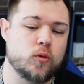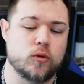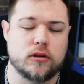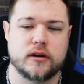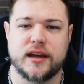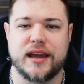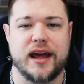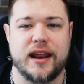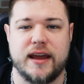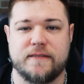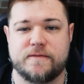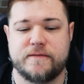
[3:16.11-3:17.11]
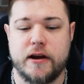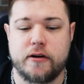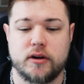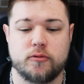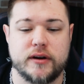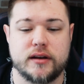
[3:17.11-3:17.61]
We're looking at a Fairy
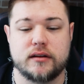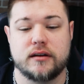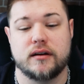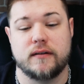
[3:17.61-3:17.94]
Wind,